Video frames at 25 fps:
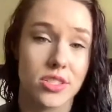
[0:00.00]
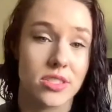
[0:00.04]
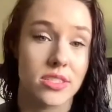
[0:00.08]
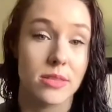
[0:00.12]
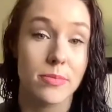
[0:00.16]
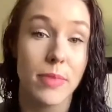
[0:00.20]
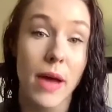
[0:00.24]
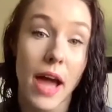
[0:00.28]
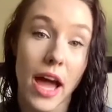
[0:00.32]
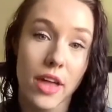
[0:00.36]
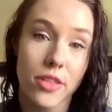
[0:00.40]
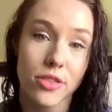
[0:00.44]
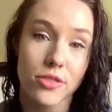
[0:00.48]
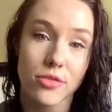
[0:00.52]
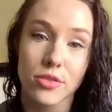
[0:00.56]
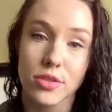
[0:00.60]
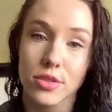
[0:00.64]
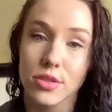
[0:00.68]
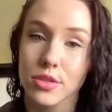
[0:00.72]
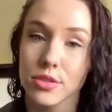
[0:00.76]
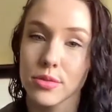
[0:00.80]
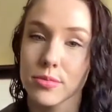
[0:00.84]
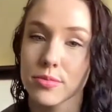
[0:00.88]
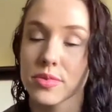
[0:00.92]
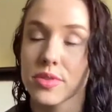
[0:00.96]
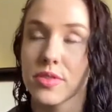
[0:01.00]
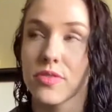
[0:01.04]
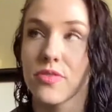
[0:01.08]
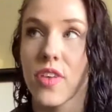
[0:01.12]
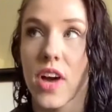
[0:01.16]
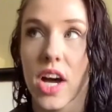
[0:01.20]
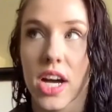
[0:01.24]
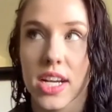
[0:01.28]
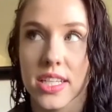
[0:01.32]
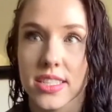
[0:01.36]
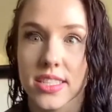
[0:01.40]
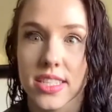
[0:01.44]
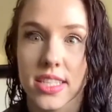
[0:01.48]
in the bathrooms,
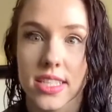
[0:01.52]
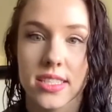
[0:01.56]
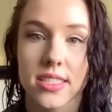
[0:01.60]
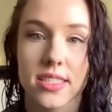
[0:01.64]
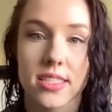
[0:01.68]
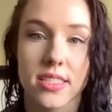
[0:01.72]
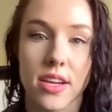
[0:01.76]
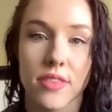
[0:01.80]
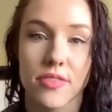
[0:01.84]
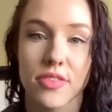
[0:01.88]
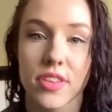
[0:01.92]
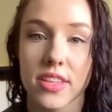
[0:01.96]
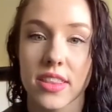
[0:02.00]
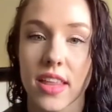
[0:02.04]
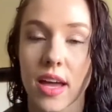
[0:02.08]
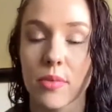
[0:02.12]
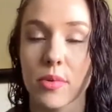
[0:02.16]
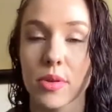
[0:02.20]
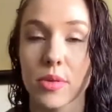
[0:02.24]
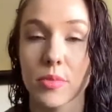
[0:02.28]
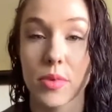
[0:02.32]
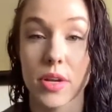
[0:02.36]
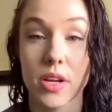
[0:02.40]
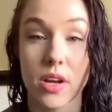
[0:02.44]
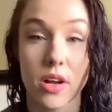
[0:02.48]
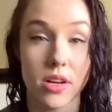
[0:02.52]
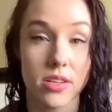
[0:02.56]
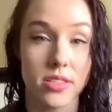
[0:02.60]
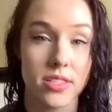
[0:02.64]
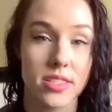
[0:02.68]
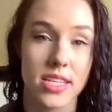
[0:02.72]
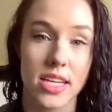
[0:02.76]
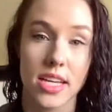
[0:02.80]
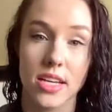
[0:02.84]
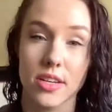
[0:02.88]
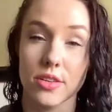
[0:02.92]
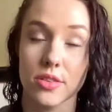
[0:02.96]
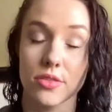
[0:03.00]
faucets, stuff like that. We went all
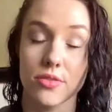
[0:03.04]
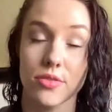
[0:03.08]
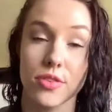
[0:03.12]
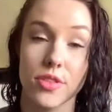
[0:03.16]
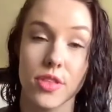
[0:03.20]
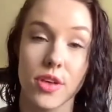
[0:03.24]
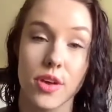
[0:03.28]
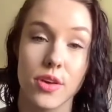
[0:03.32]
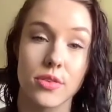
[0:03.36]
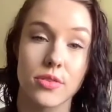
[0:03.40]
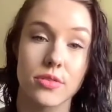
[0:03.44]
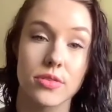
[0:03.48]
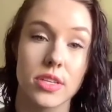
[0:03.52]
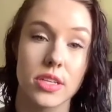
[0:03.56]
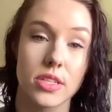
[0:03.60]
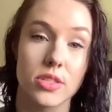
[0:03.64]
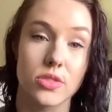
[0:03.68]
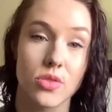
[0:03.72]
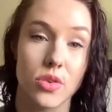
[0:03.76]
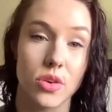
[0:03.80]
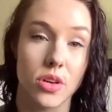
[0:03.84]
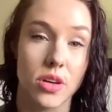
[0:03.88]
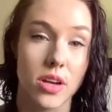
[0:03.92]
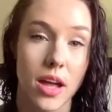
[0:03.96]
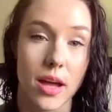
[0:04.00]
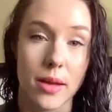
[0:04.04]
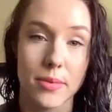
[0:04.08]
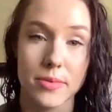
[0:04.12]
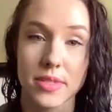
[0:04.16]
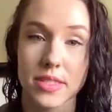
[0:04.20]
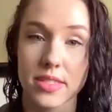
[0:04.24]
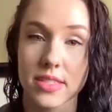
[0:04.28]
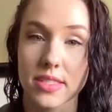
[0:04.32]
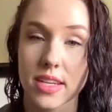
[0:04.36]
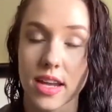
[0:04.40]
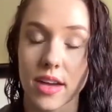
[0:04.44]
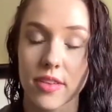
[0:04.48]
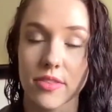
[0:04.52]
standard for those, like doorknobs and
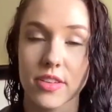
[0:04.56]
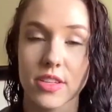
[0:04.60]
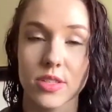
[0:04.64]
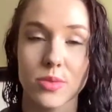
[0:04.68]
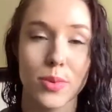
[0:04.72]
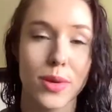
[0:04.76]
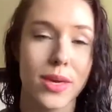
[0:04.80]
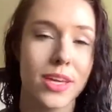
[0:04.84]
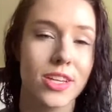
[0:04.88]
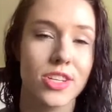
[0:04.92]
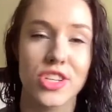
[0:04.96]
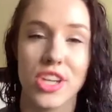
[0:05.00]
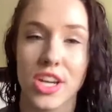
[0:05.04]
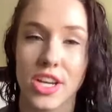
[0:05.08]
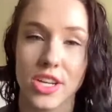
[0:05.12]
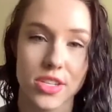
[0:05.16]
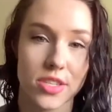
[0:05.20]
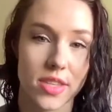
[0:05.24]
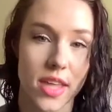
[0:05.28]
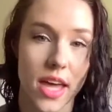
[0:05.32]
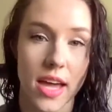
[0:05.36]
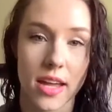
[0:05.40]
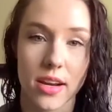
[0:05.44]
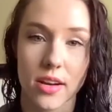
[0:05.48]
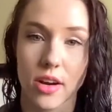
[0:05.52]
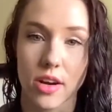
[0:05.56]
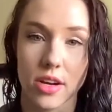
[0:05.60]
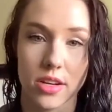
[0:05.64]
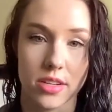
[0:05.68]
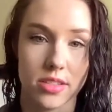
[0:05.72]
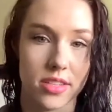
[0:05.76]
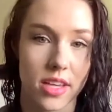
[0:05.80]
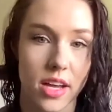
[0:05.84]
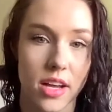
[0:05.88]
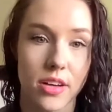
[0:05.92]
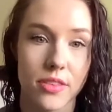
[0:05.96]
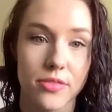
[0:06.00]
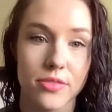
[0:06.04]
stuff, because we can change that
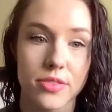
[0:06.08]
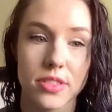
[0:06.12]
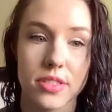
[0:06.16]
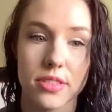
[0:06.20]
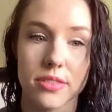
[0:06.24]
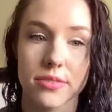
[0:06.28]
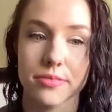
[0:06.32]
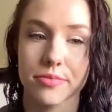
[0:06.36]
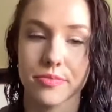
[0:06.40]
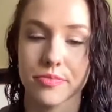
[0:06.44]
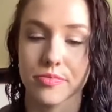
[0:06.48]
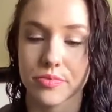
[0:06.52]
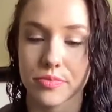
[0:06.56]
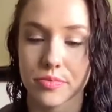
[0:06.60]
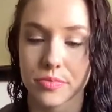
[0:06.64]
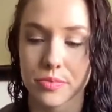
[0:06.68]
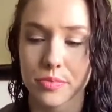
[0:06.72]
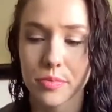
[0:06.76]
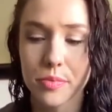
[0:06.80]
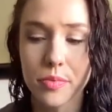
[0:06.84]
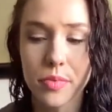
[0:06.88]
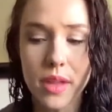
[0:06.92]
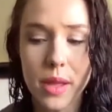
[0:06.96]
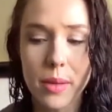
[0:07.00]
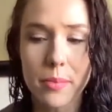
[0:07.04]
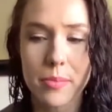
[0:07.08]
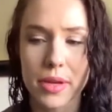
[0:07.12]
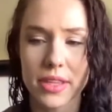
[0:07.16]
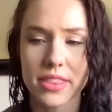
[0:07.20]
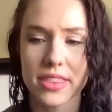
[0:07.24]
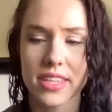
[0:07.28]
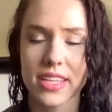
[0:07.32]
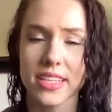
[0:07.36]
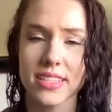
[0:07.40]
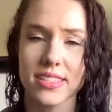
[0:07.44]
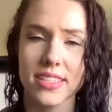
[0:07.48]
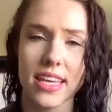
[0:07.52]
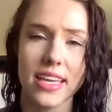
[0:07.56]
ourselves. But
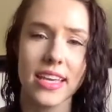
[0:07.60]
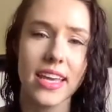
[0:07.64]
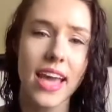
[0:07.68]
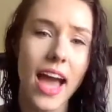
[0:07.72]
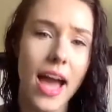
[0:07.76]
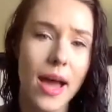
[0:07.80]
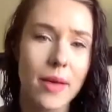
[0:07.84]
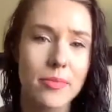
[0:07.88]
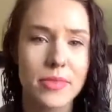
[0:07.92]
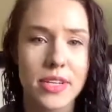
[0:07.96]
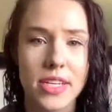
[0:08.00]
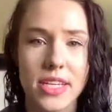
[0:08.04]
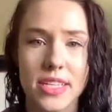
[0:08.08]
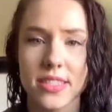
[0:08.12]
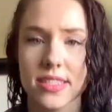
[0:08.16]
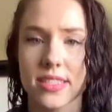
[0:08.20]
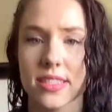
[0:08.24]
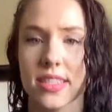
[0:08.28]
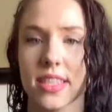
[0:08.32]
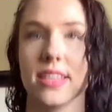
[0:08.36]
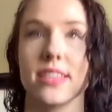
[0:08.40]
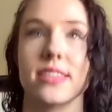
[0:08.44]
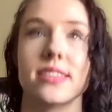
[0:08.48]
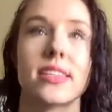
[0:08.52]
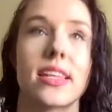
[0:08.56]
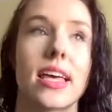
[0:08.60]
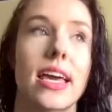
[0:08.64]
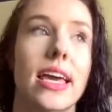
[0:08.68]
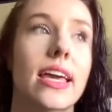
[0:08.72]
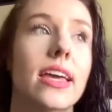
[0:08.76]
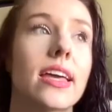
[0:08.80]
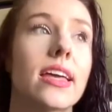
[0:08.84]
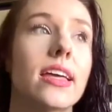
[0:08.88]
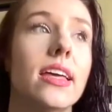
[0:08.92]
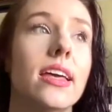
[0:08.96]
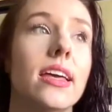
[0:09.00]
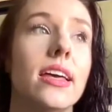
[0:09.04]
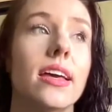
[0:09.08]
things like cabinets, things like
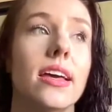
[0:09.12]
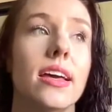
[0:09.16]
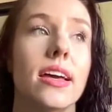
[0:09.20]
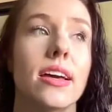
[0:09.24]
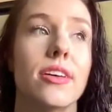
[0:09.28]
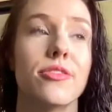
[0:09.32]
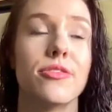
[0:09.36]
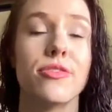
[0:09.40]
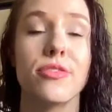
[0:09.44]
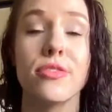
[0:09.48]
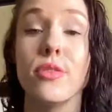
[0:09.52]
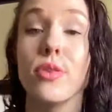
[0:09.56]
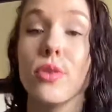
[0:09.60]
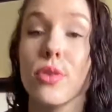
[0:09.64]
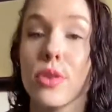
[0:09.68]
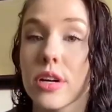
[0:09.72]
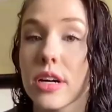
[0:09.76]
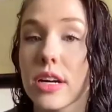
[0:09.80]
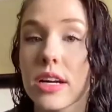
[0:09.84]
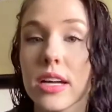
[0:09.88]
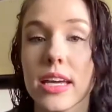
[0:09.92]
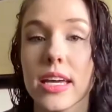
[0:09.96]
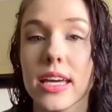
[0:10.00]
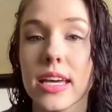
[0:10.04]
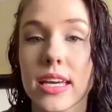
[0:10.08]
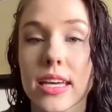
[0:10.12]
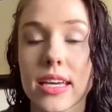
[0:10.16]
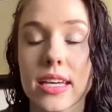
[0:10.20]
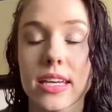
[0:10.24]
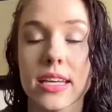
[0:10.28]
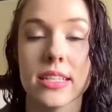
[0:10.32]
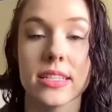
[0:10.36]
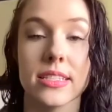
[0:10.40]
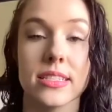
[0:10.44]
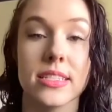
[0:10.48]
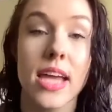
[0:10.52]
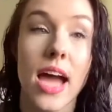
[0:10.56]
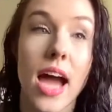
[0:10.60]
flooring,
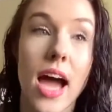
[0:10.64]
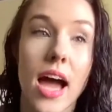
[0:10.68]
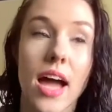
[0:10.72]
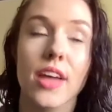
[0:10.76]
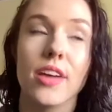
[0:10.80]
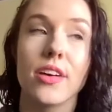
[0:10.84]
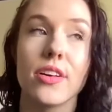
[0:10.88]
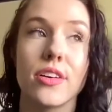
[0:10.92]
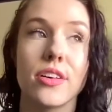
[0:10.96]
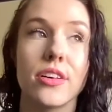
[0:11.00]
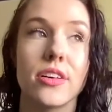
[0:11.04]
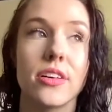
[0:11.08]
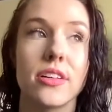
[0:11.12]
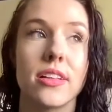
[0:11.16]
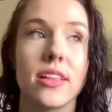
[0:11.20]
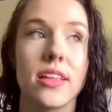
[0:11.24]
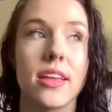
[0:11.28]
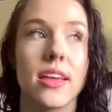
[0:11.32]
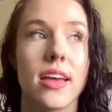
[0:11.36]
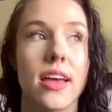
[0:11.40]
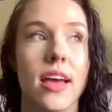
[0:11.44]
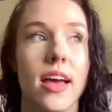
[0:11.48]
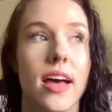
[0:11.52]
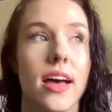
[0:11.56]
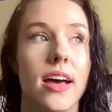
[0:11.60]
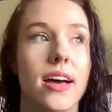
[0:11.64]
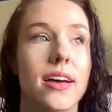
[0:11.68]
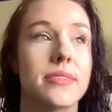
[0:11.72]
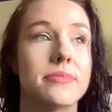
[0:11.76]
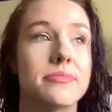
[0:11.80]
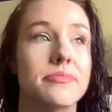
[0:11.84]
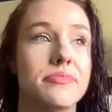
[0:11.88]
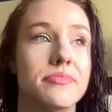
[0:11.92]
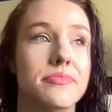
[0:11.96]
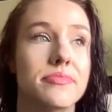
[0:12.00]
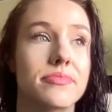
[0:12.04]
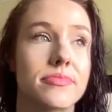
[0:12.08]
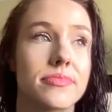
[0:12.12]
tile,
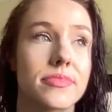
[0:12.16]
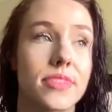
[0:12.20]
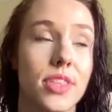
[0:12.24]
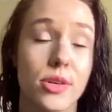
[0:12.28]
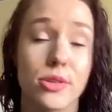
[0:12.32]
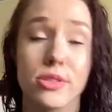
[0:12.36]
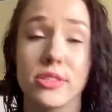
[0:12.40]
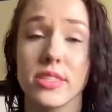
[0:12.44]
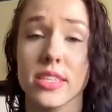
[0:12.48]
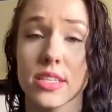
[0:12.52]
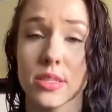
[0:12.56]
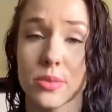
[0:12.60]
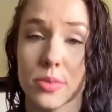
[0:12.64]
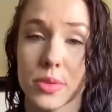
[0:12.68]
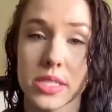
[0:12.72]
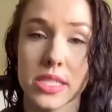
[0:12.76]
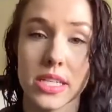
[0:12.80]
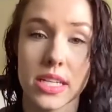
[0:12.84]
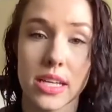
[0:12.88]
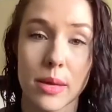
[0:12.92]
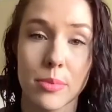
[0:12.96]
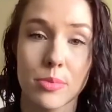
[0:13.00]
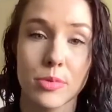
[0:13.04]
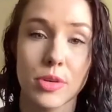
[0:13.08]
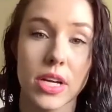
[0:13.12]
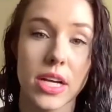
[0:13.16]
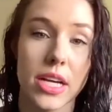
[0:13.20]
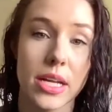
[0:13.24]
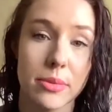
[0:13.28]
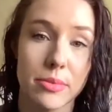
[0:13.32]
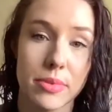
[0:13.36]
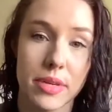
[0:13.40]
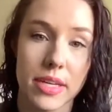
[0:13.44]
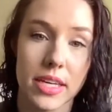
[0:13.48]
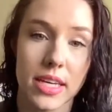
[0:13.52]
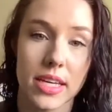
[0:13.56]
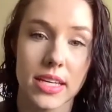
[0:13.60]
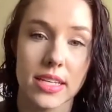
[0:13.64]
those things we did upgrade
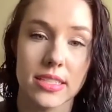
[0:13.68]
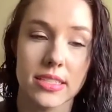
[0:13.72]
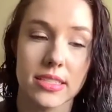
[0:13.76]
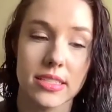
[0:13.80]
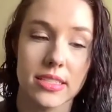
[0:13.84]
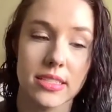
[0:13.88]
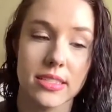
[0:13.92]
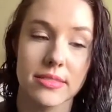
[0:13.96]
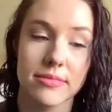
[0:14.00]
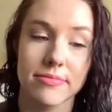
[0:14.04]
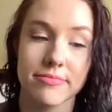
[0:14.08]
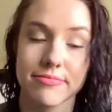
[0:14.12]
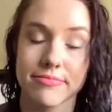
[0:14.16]
because